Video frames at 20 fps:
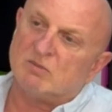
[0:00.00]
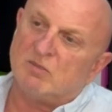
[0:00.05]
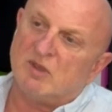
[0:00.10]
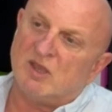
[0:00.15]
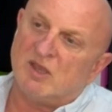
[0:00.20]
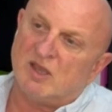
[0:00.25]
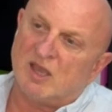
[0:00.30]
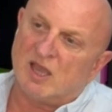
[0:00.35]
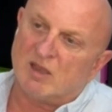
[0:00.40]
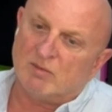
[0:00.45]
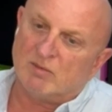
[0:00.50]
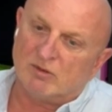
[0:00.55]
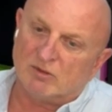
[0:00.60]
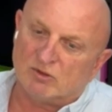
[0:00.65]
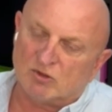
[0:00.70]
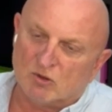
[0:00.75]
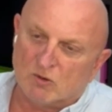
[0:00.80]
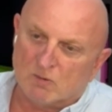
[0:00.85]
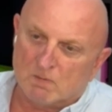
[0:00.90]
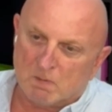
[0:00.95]
being able
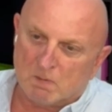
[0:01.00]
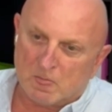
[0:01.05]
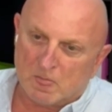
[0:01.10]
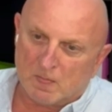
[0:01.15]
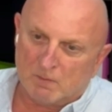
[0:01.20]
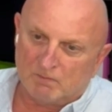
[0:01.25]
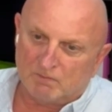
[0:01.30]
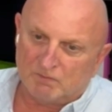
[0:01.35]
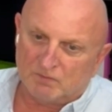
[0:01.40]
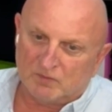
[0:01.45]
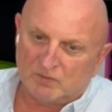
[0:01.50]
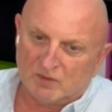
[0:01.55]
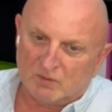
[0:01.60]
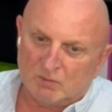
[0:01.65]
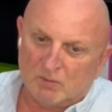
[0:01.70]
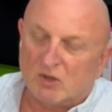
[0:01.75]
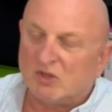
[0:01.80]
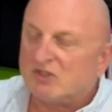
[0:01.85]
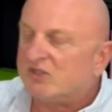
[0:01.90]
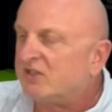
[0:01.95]
to,
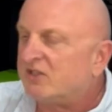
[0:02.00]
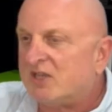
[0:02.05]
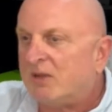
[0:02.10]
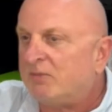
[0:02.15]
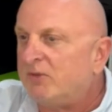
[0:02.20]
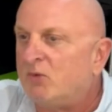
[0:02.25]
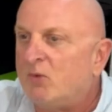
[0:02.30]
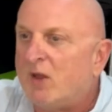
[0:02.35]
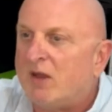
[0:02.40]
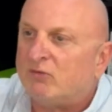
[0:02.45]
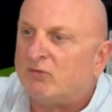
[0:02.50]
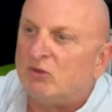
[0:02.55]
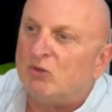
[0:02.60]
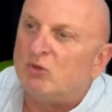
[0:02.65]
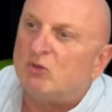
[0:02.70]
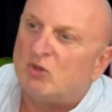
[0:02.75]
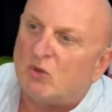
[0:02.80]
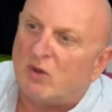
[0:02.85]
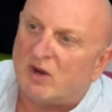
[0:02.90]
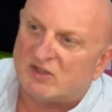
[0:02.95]
because it's something we have to
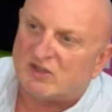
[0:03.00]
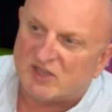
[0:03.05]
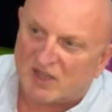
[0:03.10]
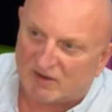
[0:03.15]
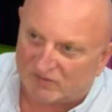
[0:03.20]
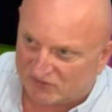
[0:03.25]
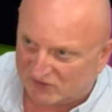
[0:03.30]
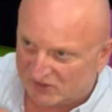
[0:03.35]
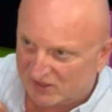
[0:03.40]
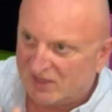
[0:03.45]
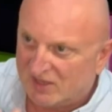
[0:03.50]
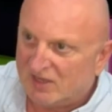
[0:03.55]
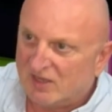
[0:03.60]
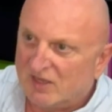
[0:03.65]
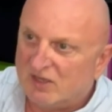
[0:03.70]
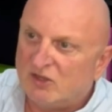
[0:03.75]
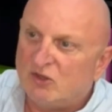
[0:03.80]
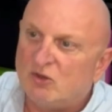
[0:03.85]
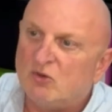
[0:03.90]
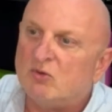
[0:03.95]
do to ourselves.
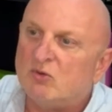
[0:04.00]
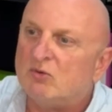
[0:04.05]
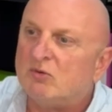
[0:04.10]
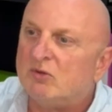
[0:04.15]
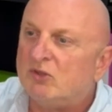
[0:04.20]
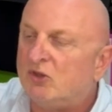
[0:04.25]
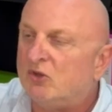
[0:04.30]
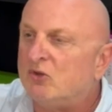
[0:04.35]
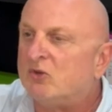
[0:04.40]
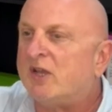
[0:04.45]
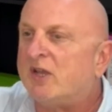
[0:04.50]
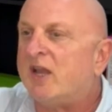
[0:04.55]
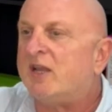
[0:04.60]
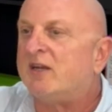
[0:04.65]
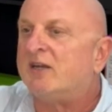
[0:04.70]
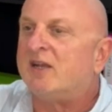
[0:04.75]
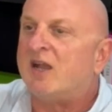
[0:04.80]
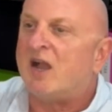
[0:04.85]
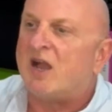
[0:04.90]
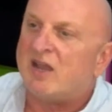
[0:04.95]
You
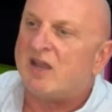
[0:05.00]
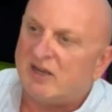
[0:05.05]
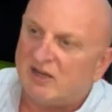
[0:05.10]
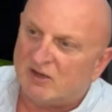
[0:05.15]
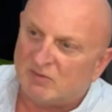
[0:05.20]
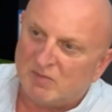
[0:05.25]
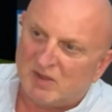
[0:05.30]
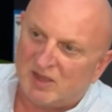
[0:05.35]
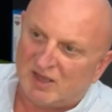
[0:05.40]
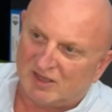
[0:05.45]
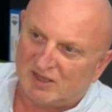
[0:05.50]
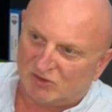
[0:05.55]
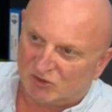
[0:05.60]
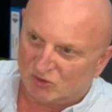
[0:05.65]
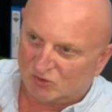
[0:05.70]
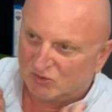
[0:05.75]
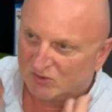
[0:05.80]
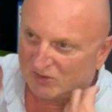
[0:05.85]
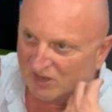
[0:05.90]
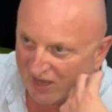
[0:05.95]
can guide me
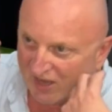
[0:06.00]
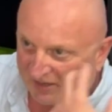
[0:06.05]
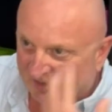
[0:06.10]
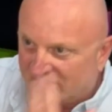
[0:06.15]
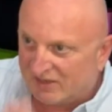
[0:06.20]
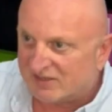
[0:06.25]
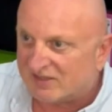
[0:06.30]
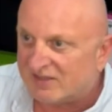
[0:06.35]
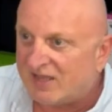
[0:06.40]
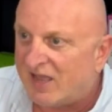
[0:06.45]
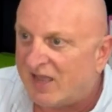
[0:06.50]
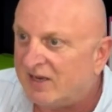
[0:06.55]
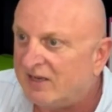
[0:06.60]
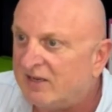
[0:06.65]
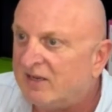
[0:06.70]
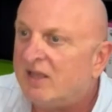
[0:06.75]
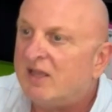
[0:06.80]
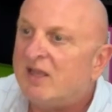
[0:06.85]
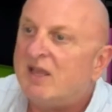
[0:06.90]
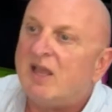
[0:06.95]
to
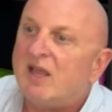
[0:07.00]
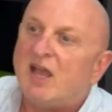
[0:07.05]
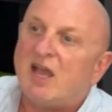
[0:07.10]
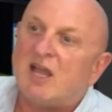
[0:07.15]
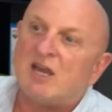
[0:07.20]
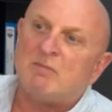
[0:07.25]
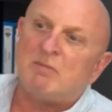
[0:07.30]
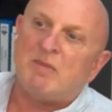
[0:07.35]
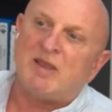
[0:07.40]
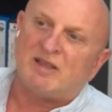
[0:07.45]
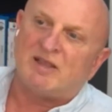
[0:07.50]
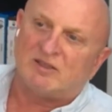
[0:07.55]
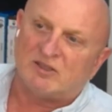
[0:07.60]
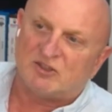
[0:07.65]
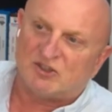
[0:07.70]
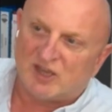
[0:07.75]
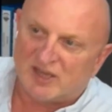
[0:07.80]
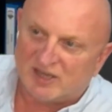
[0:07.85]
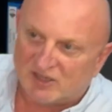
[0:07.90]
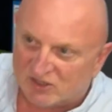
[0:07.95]
understand and make the
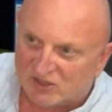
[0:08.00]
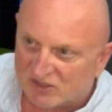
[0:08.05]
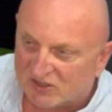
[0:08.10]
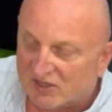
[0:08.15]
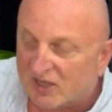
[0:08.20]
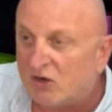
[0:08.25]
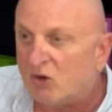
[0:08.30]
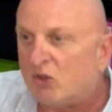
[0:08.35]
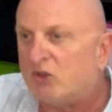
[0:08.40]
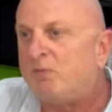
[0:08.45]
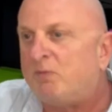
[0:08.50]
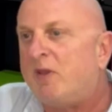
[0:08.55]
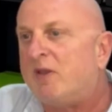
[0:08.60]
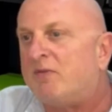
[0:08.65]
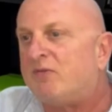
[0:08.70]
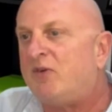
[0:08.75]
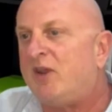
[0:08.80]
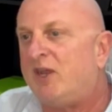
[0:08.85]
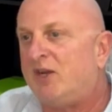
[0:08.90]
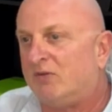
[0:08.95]
changes and not be
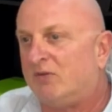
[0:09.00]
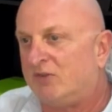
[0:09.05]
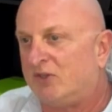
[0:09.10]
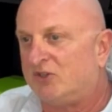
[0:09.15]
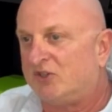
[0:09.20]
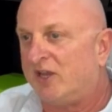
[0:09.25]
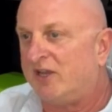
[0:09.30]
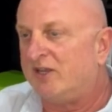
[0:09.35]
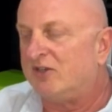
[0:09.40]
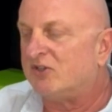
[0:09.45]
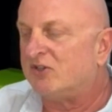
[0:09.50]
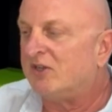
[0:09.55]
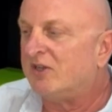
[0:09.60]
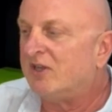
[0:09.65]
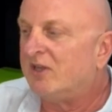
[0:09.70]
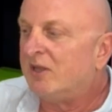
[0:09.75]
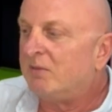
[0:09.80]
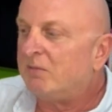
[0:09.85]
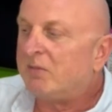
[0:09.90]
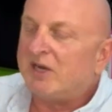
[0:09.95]
afraid of the change,
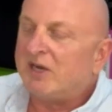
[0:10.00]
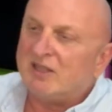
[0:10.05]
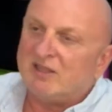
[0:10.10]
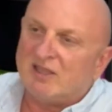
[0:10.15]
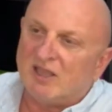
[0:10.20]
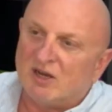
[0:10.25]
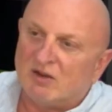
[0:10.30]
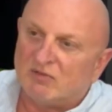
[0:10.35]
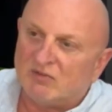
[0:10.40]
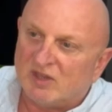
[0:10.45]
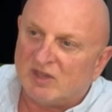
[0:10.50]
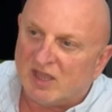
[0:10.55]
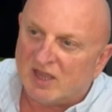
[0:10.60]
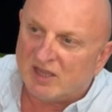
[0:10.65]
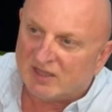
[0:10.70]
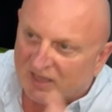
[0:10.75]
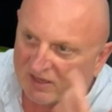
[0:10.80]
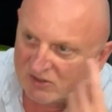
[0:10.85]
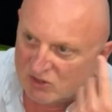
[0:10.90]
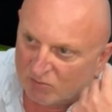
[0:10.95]
but at the end of the day
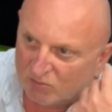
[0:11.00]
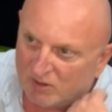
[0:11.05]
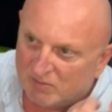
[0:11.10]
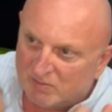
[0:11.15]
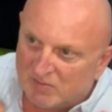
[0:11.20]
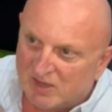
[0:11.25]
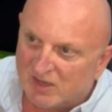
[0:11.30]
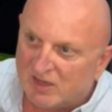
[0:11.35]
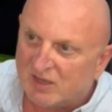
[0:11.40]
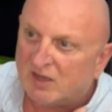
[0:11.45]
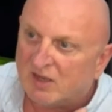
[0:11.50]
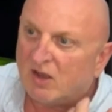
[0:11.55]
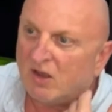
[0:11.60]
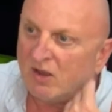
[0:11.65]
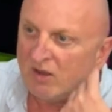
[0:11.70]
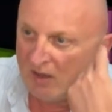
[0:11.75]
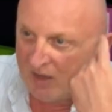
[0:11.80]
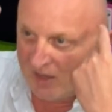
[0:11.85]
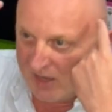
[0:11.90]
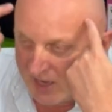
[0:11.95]
it has to be me
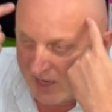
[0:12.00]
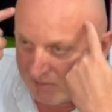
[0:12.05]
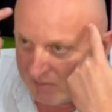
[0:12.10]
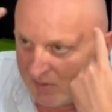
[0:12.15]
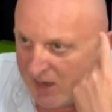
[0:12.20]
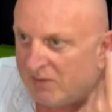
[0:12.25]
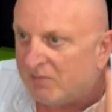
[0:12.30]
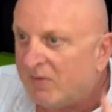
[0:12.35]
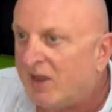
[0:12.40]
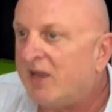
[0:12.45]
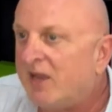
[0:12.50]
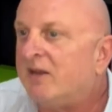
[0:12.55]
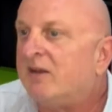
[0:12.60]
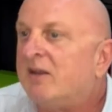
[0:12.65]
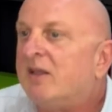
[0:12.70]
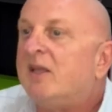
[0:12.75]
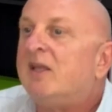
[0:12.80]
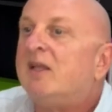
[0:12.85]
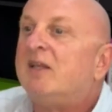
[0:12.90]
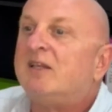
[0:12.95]
in my
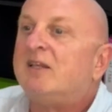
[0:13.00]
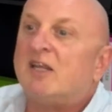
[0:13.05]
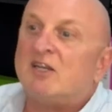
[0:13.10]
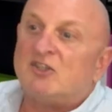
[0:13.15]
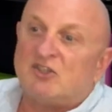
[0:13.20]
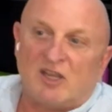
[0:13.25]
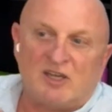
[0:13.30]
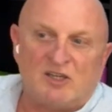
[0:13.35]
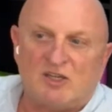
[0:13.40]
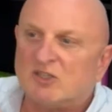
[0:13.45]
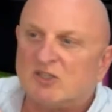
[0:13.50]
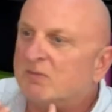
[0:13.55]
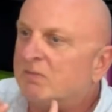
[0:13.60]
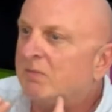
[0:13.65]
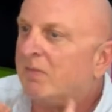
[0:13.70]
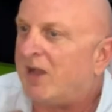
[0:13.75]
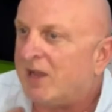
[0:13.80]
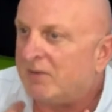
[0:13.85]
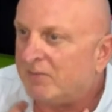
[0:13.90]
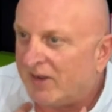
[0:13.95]
mind that changes
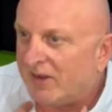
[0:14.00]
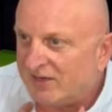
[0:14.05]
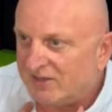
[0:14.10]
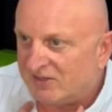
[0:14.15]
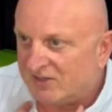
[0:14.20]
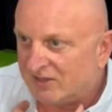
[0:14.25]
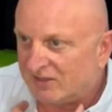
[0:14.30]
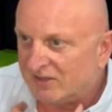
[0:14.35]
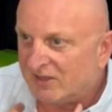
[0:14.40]
my mindset.